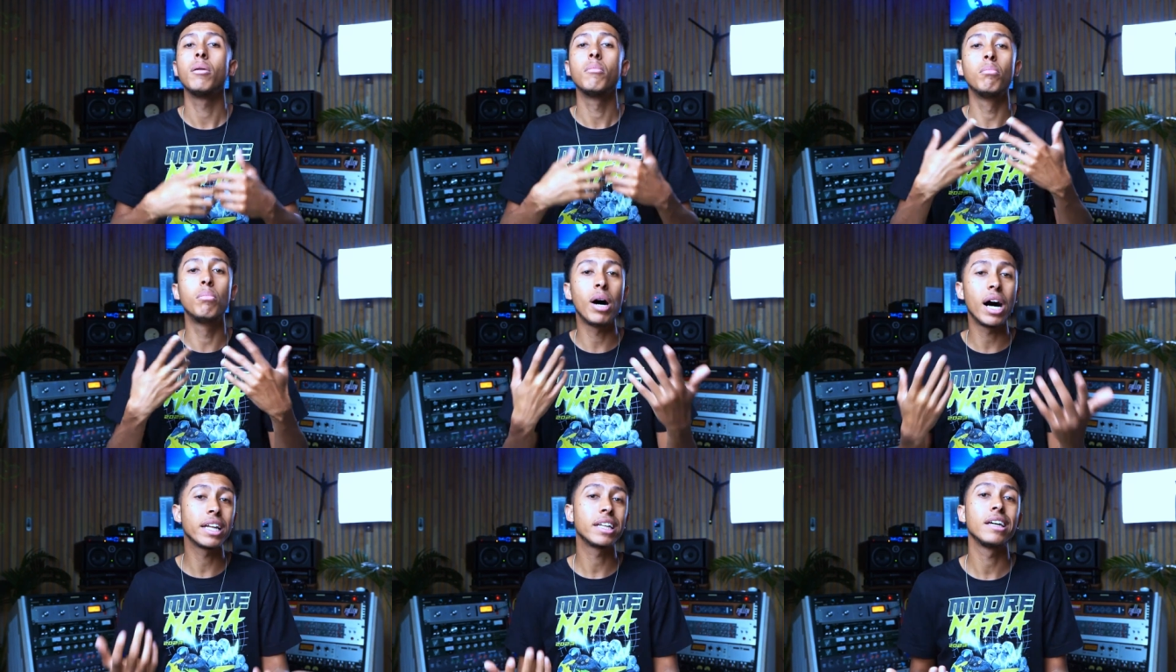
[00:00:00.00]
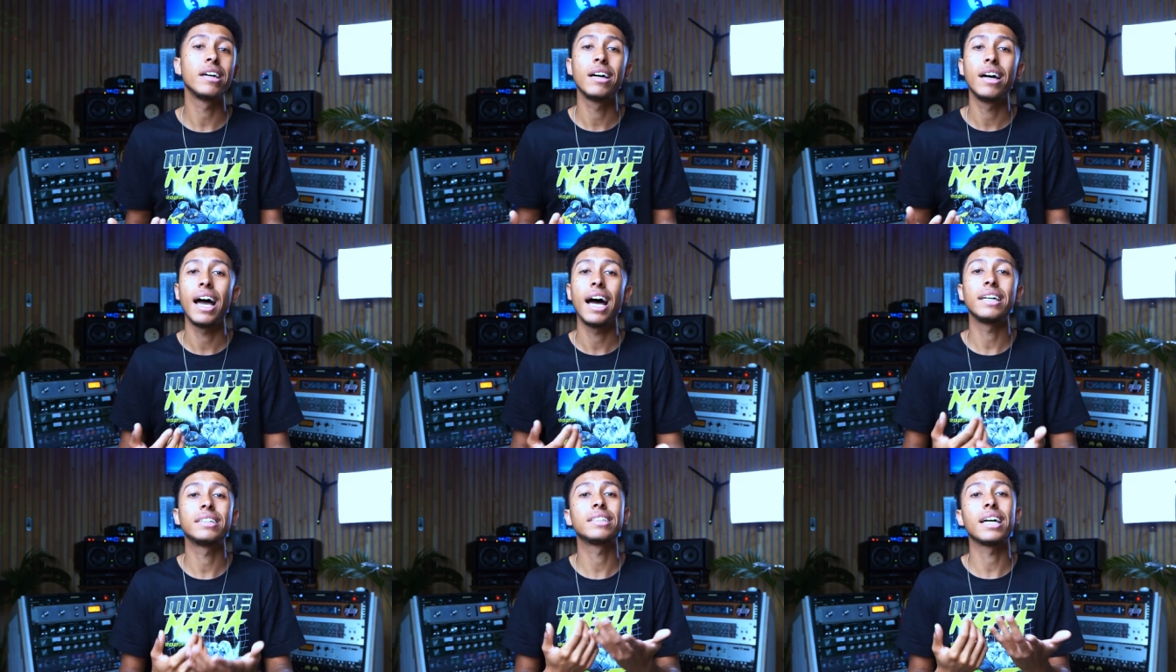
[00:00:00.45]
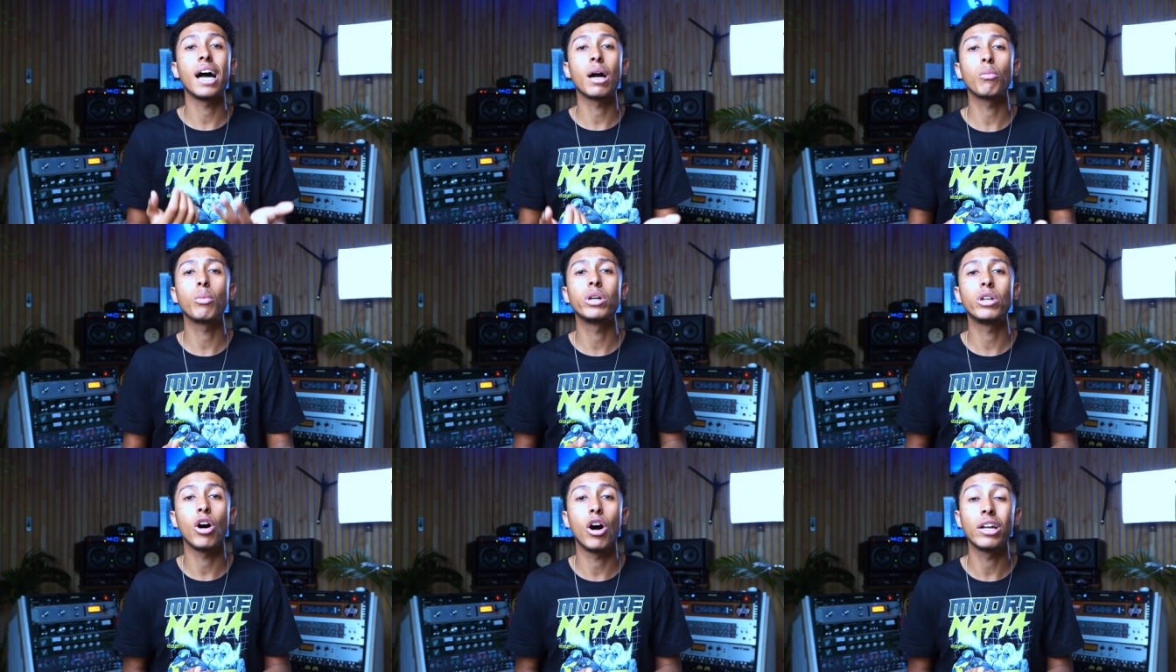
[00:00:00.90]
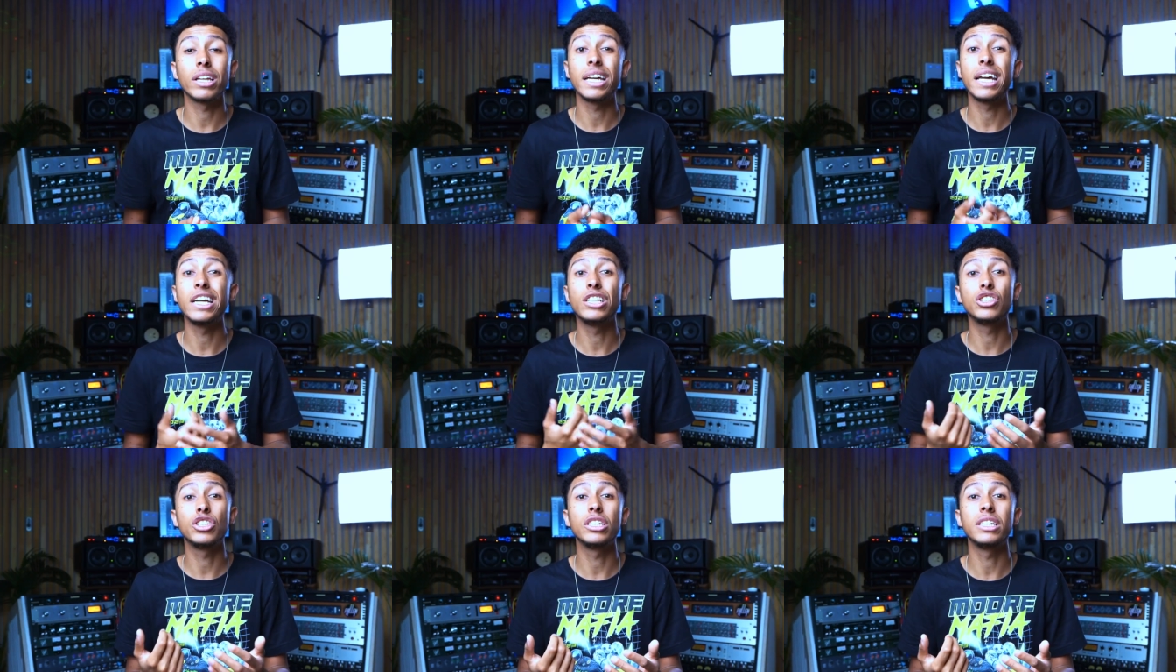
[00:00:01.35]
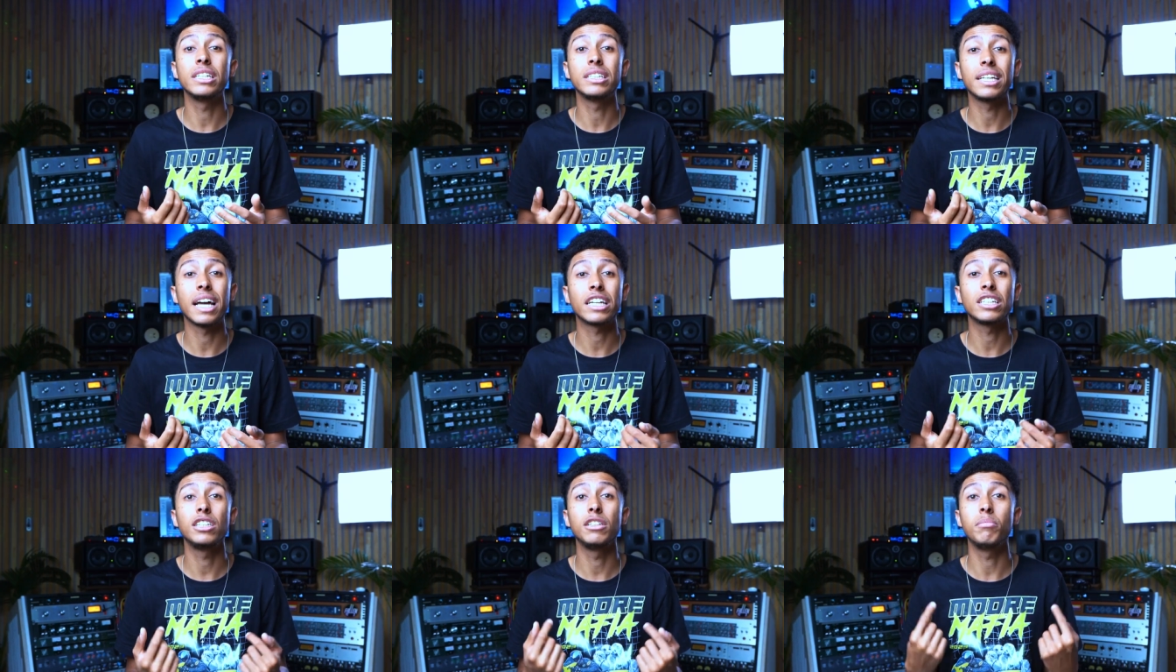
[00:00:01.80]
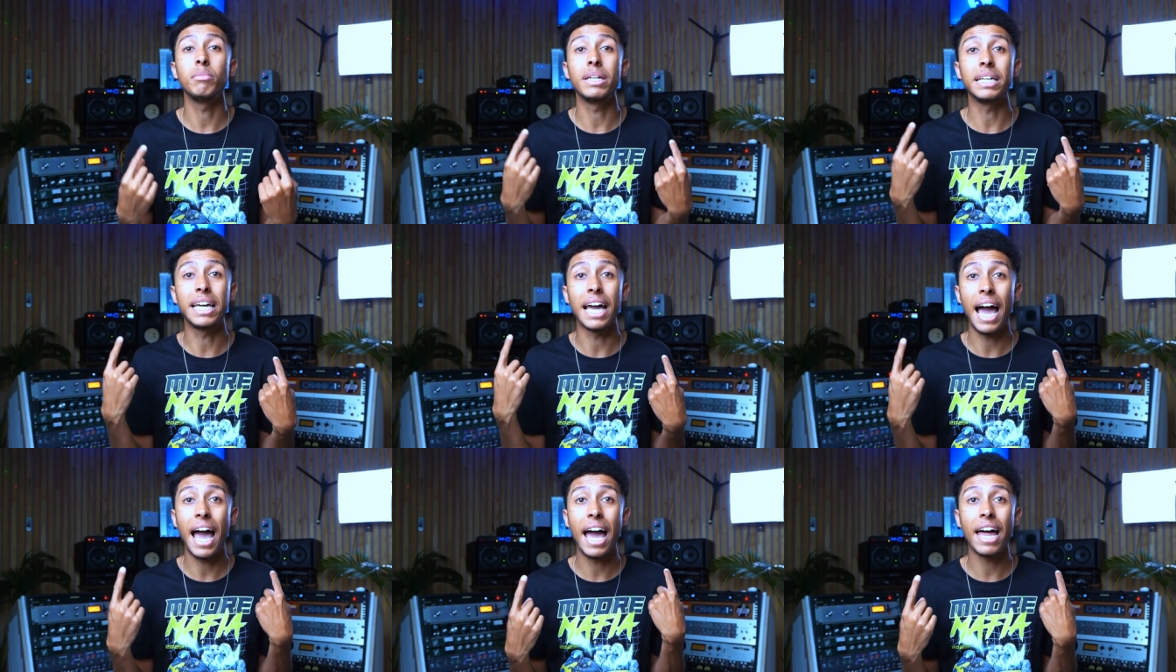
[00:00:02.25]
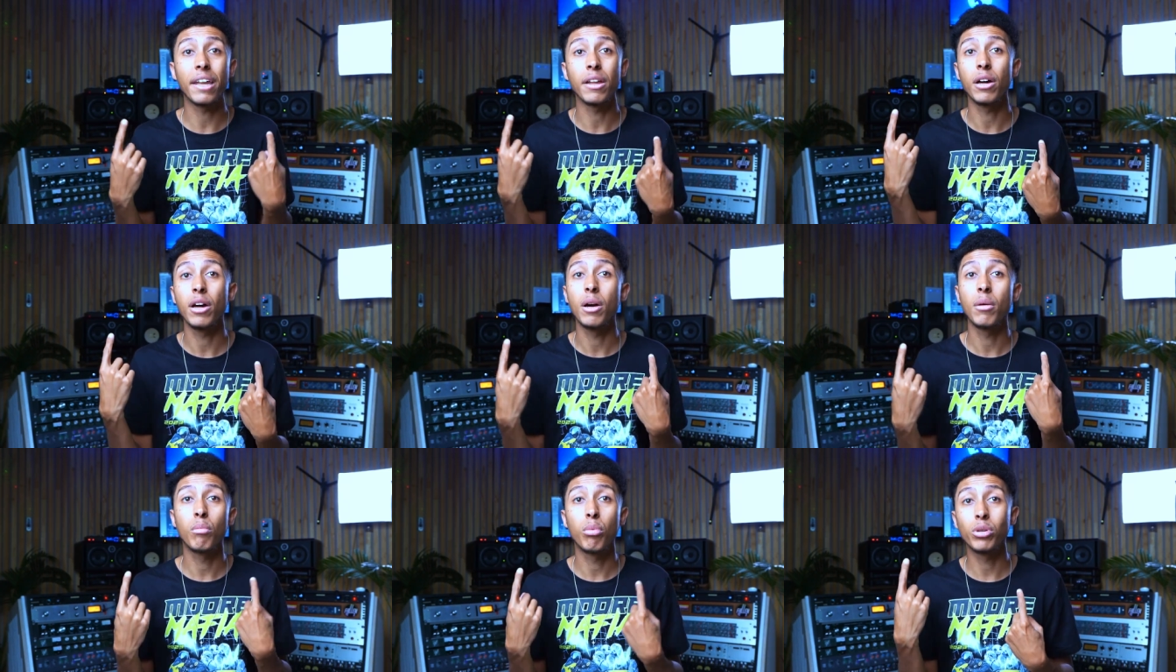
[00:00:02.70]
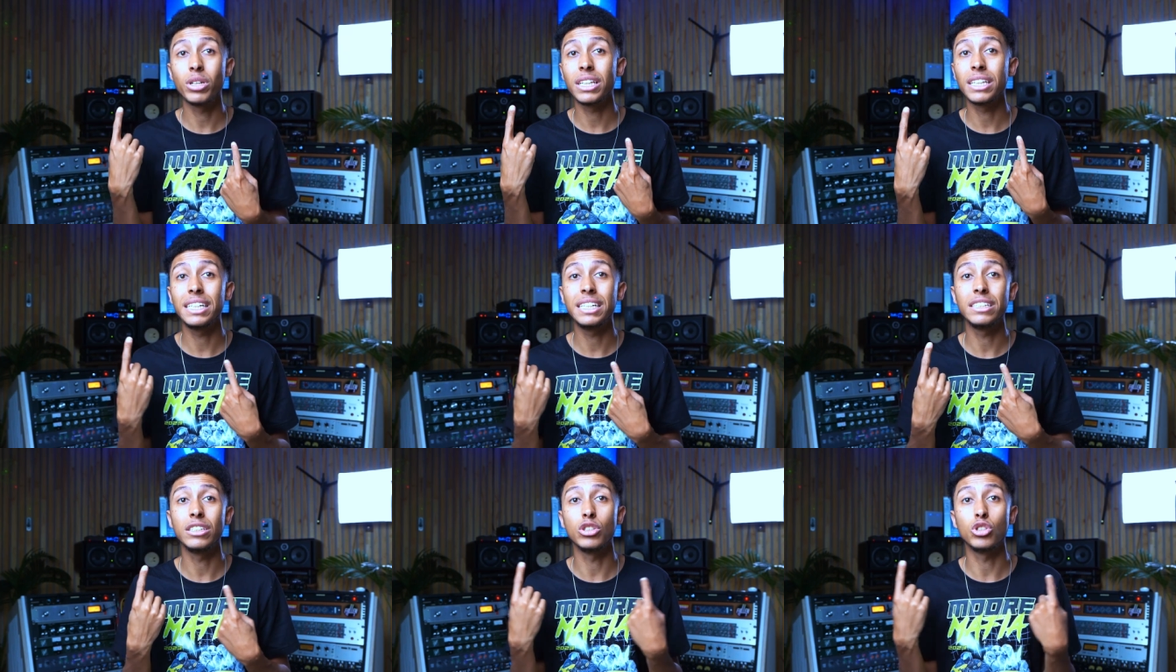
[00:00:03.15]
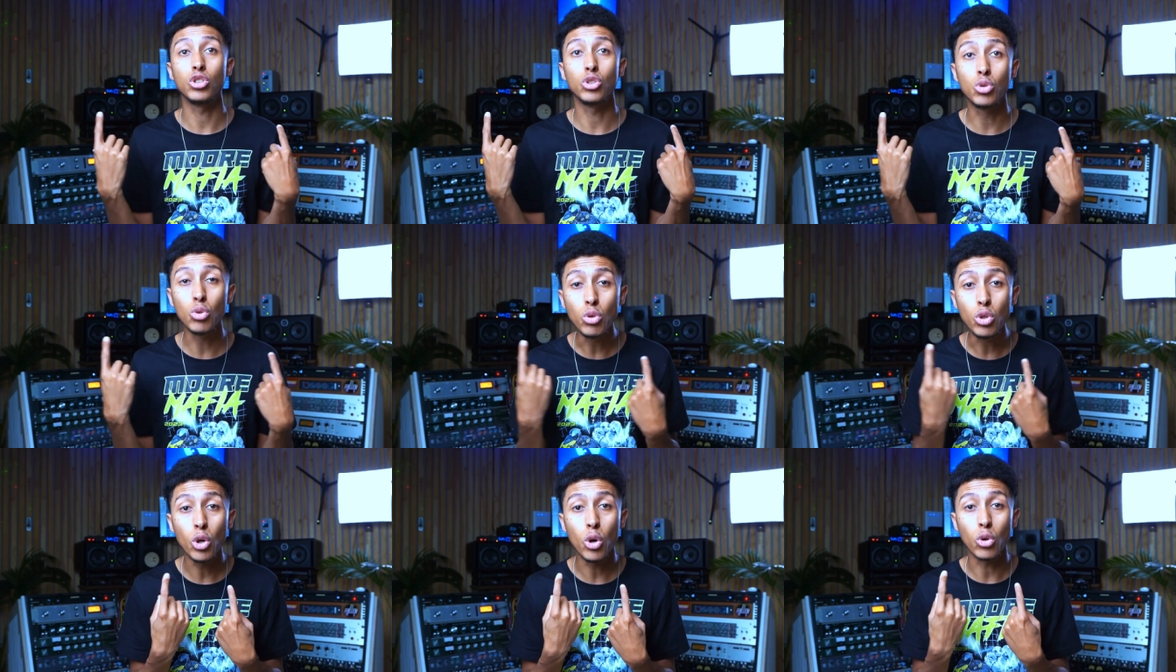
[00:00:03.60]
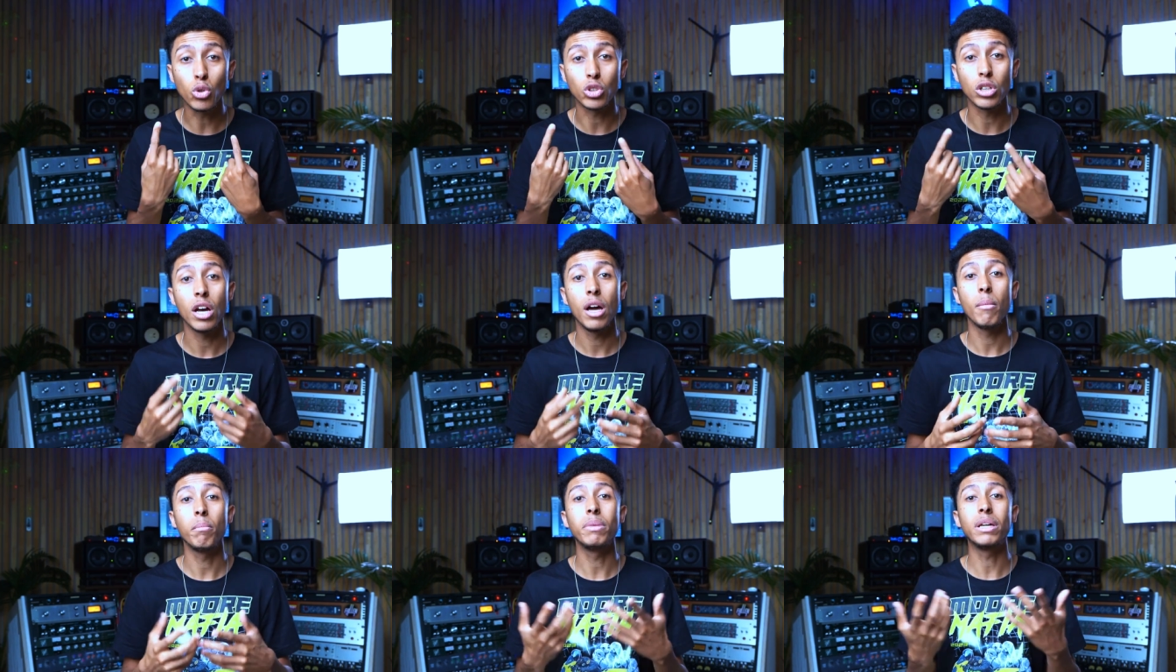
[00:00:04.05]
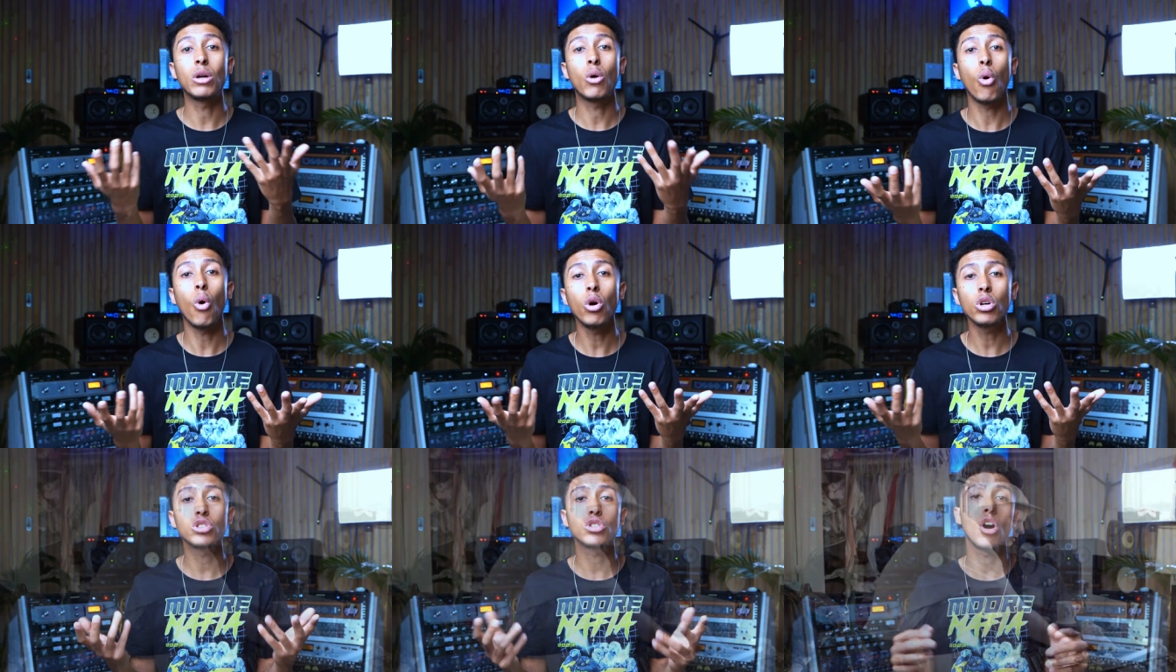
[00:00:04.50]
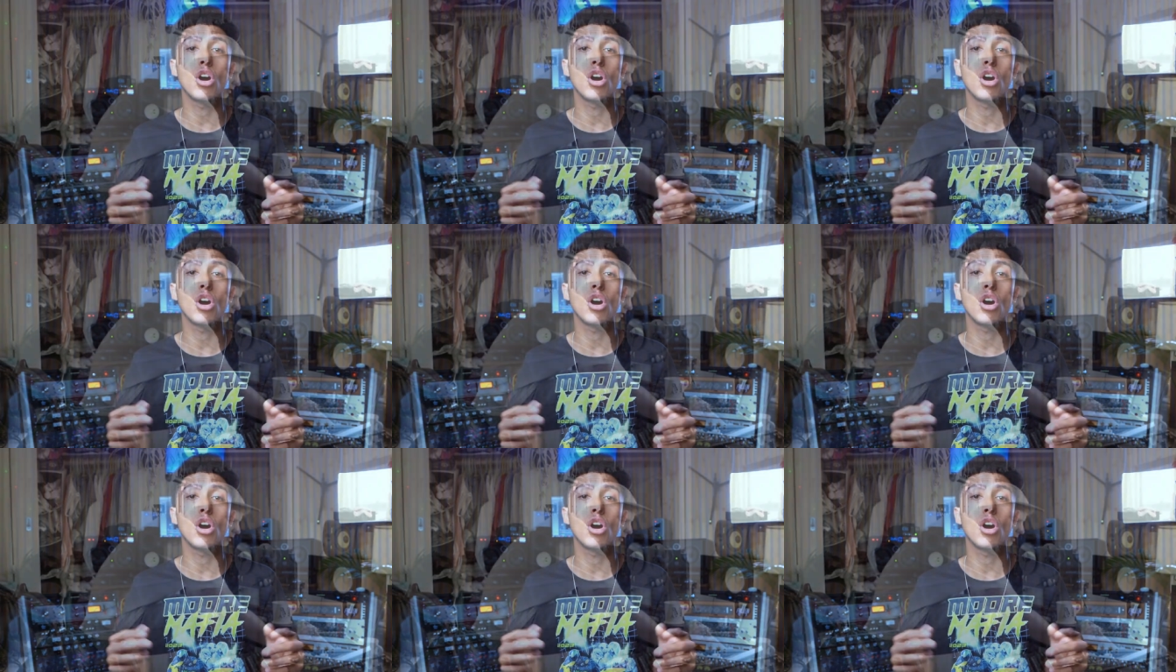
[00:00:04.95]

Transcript: but as time went on, engineers actually began putting these in studios because